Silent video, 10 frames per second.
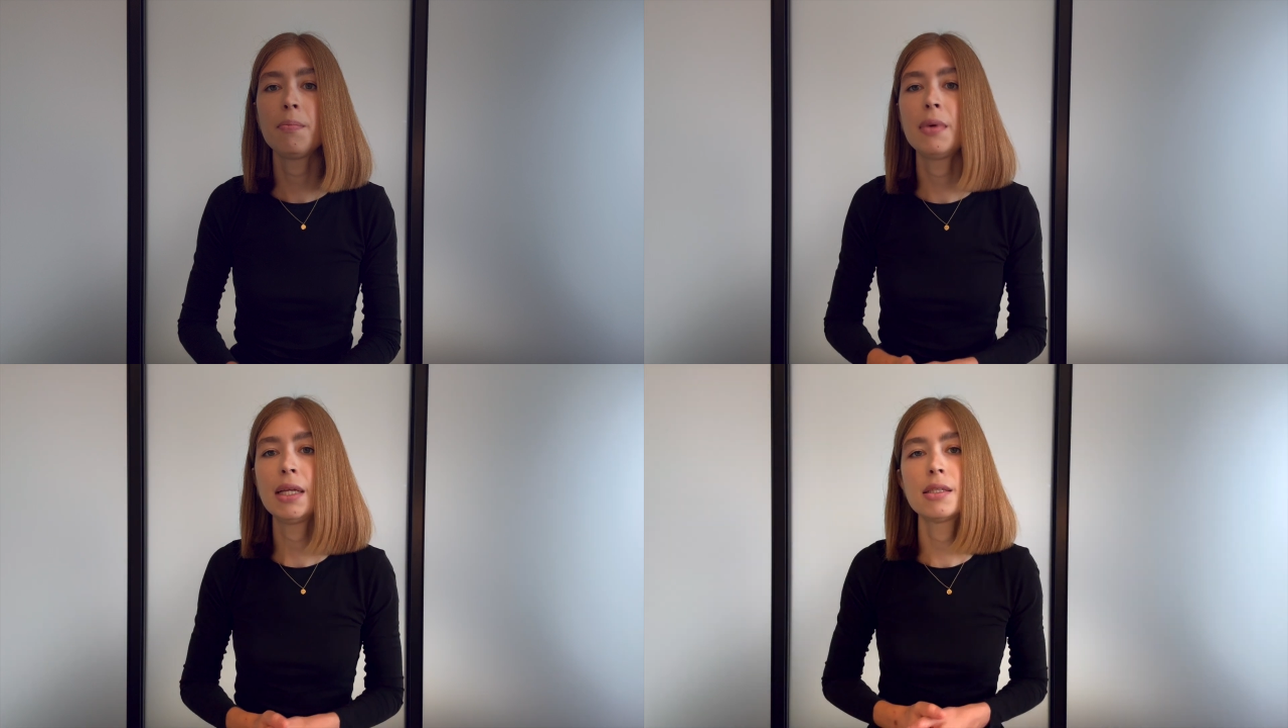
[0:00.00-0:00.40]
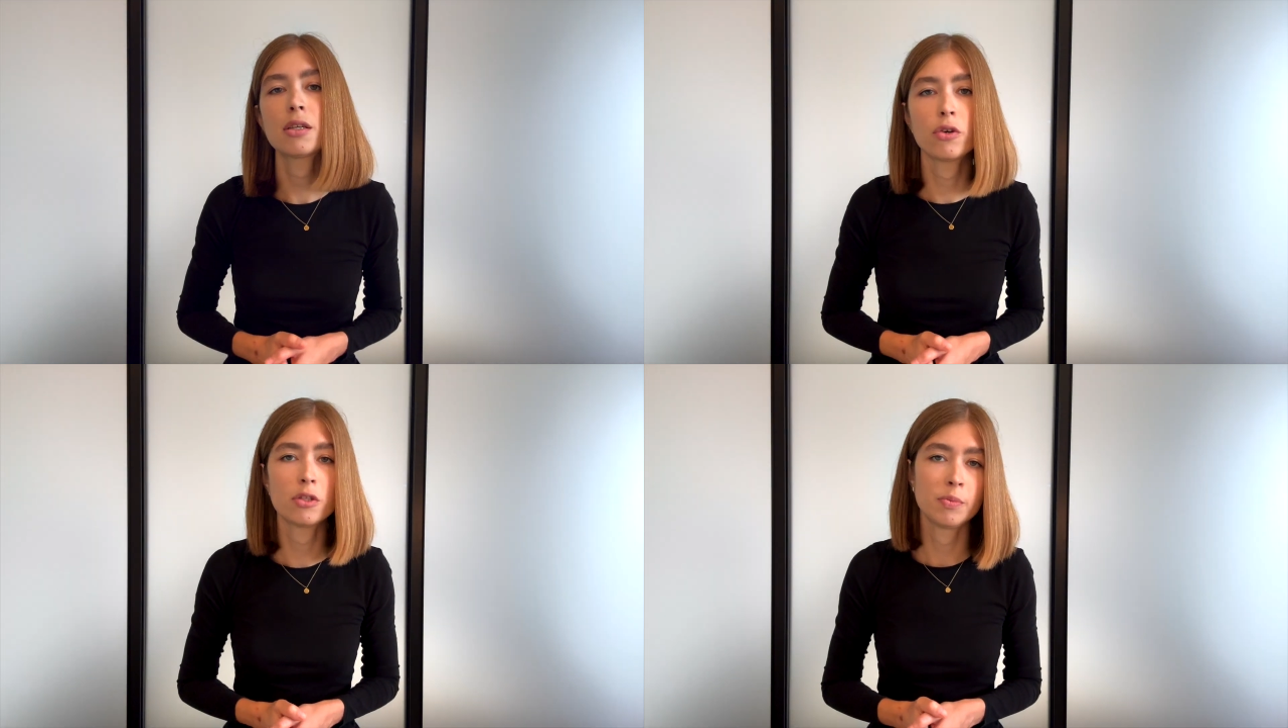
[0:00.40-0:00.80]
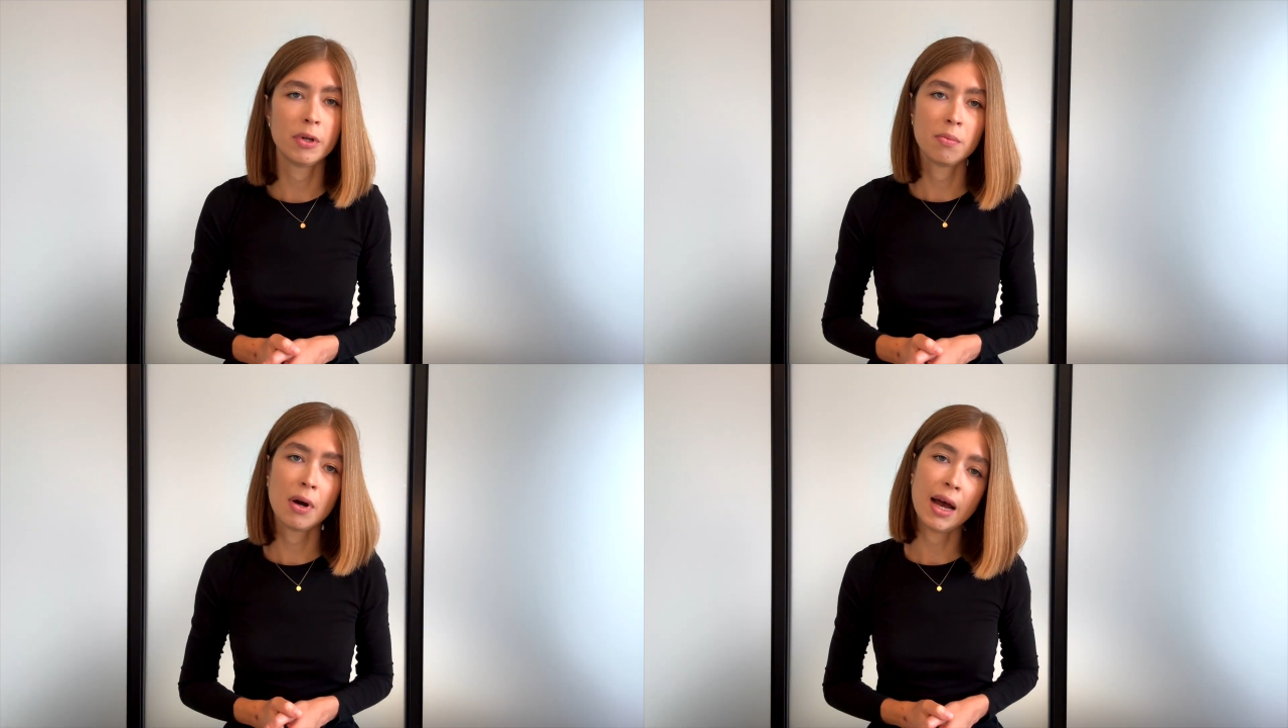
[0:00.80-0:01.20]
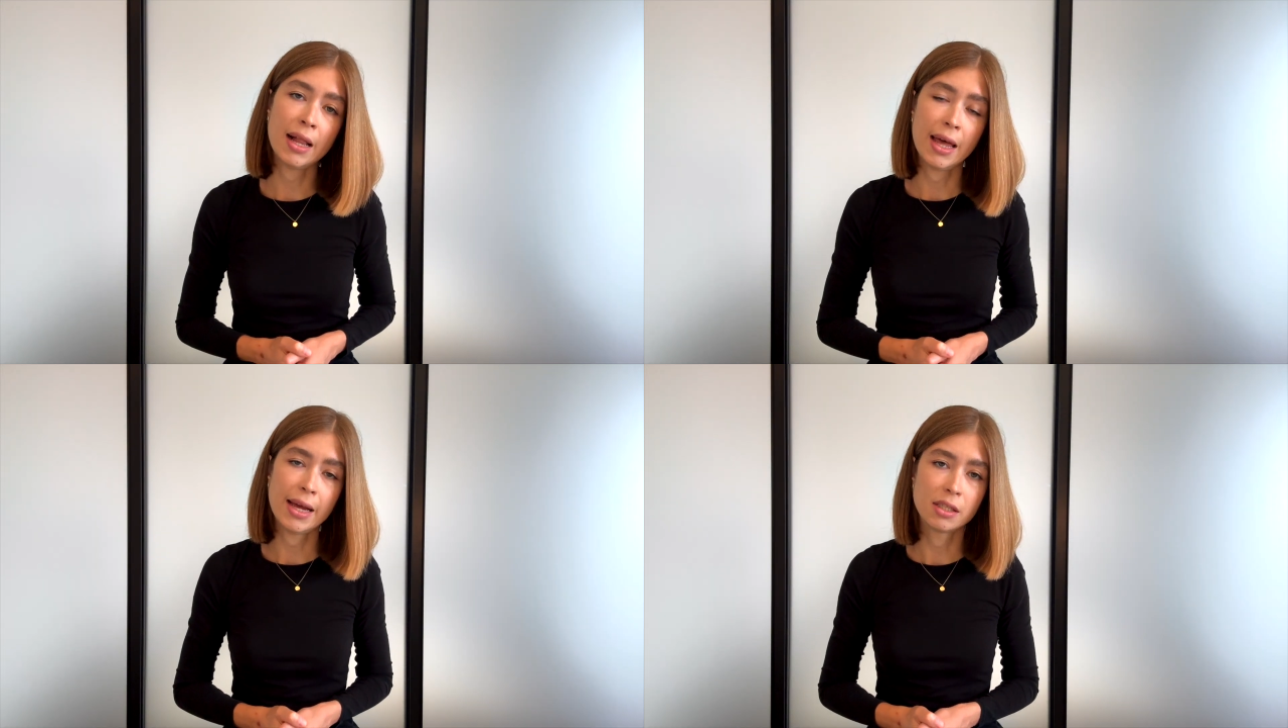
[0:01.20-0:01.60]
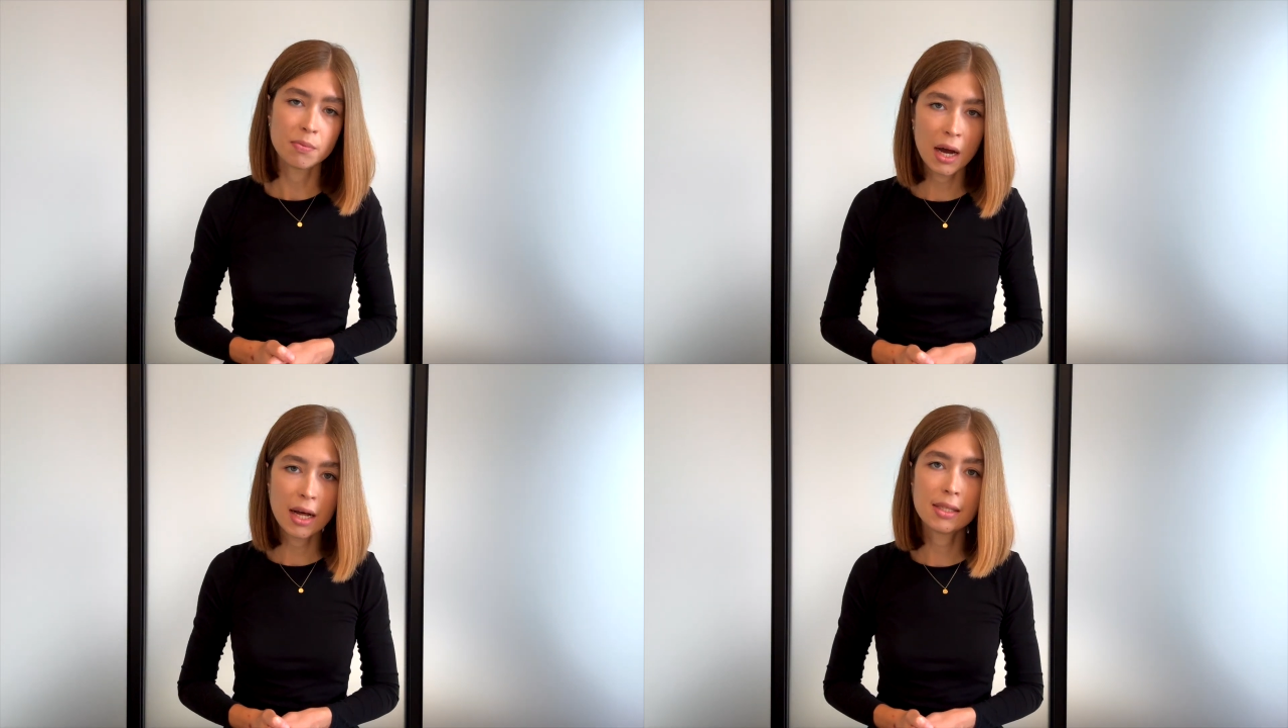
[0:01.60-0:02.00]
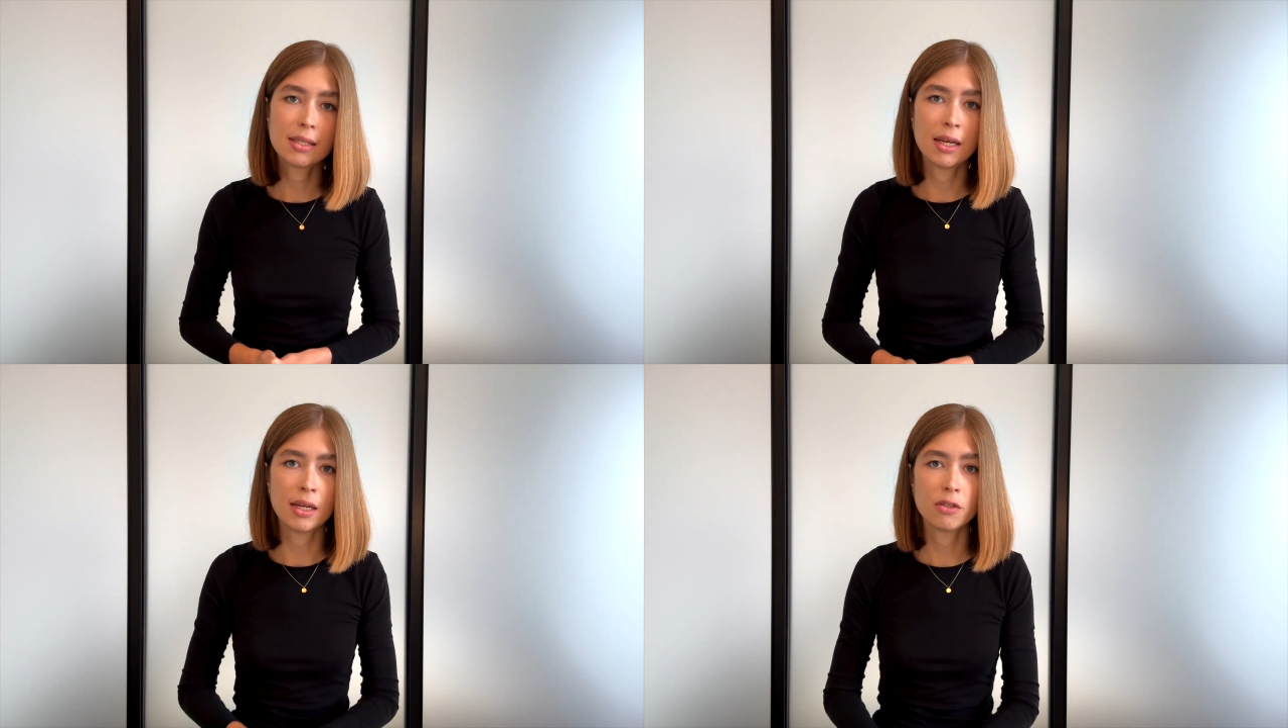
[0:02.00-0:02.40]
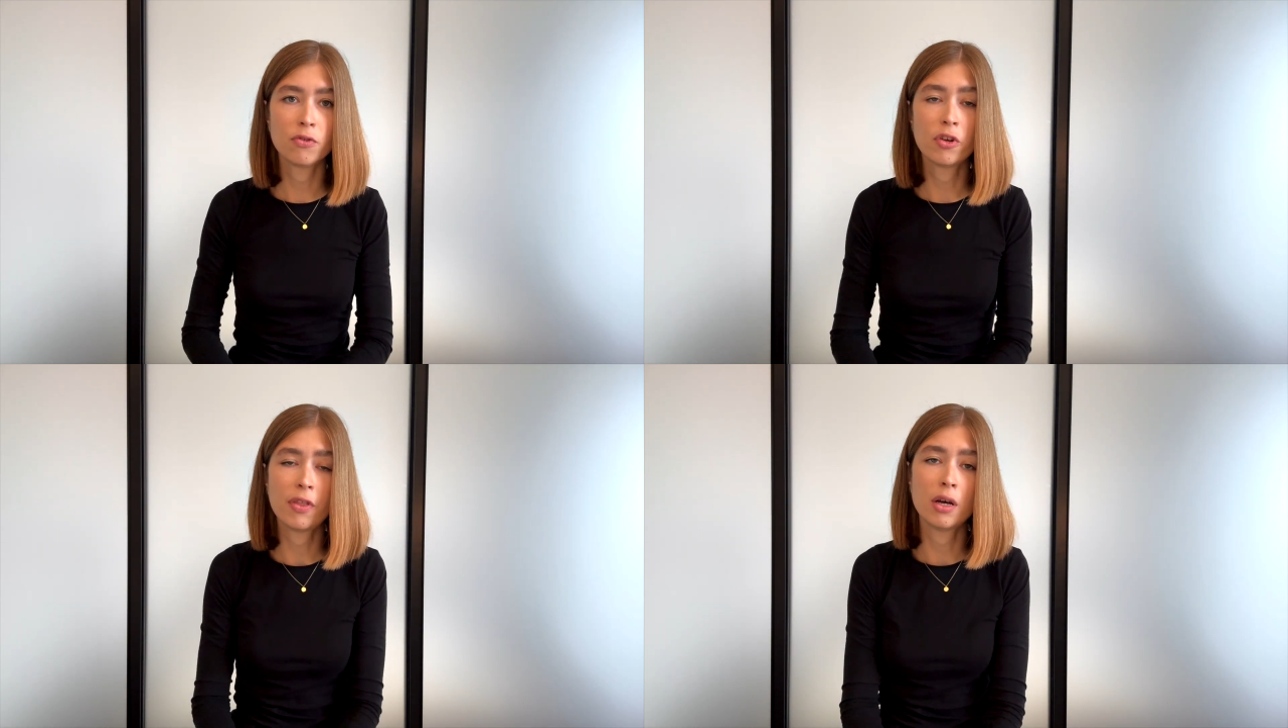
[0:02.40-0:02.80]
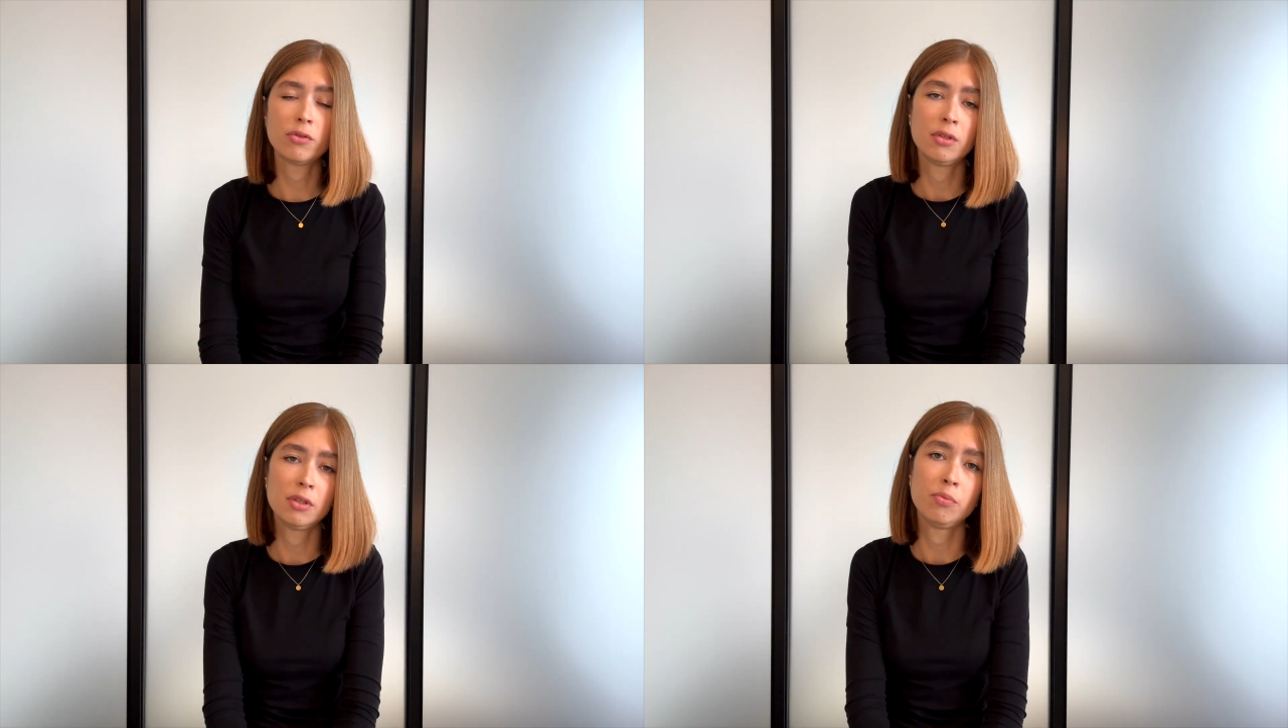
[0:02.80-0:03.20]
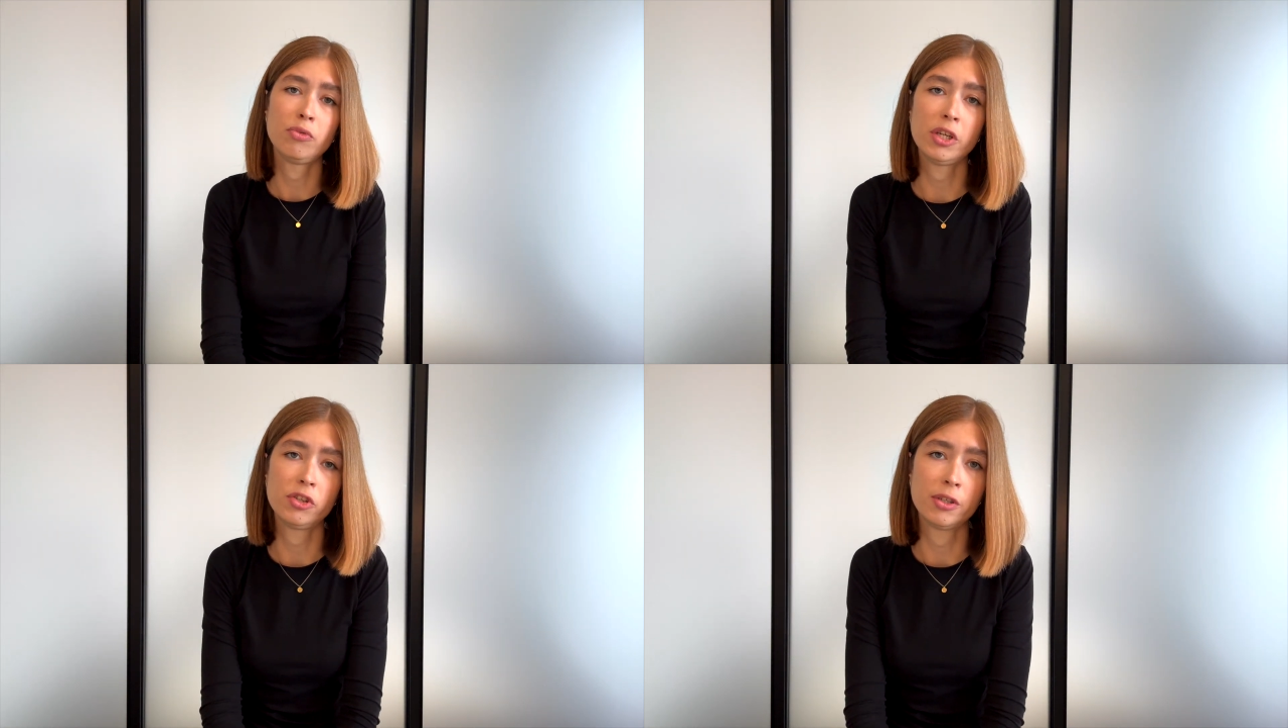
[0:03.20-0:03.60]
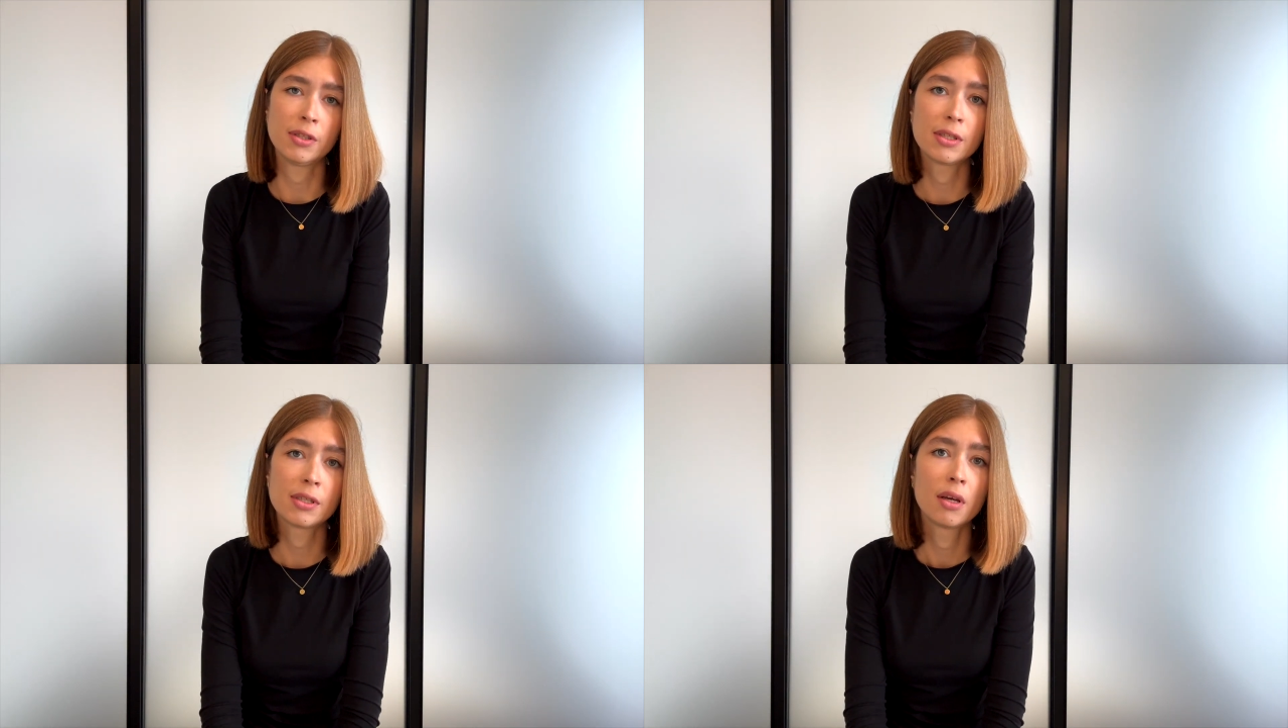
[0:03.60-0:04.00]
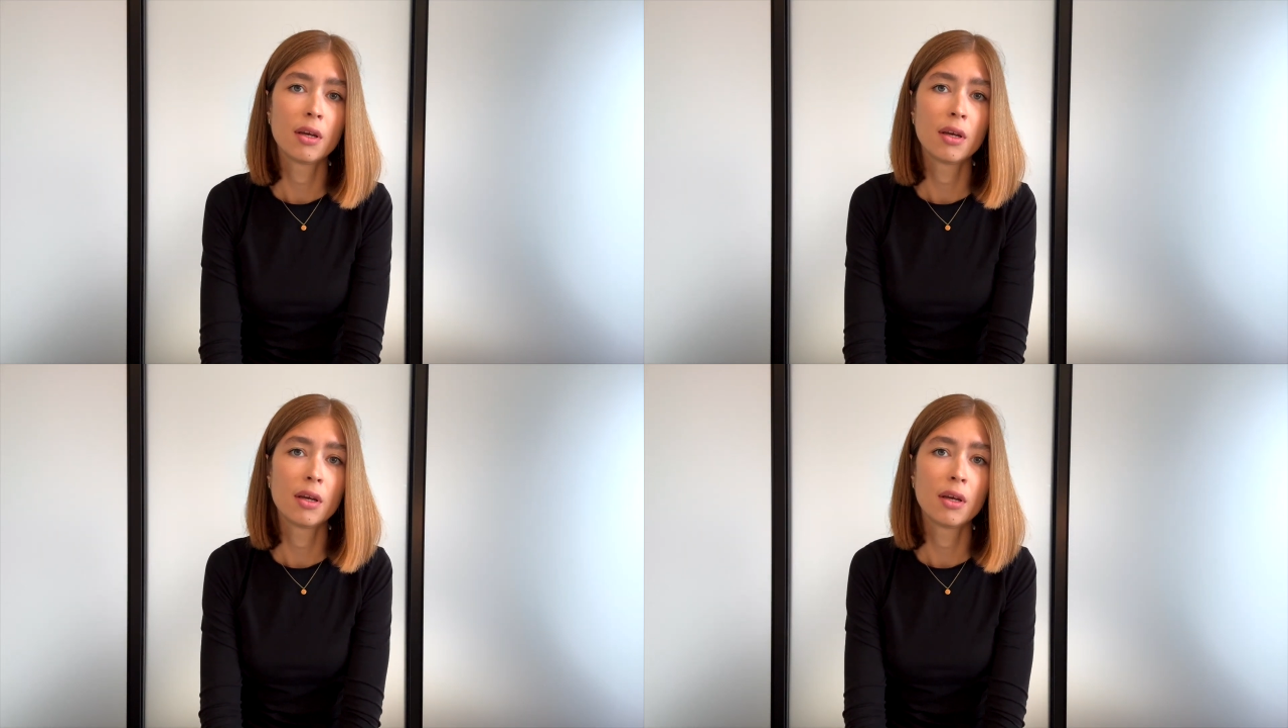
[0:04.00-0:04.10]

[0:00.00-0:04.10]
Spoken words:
means cost per mile, and mile stands for 1,000 impressions.